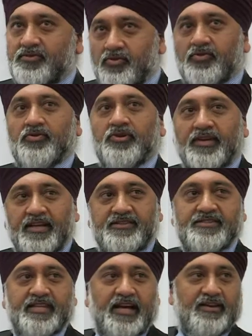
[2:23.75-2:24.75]
all looking to
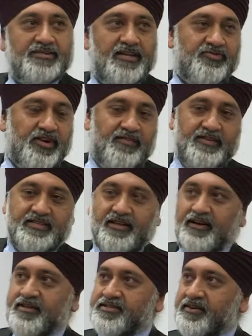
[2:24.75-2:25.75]
see how safe driverless
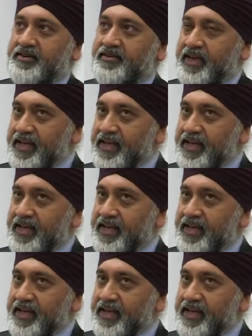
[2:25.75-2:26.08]
cars are.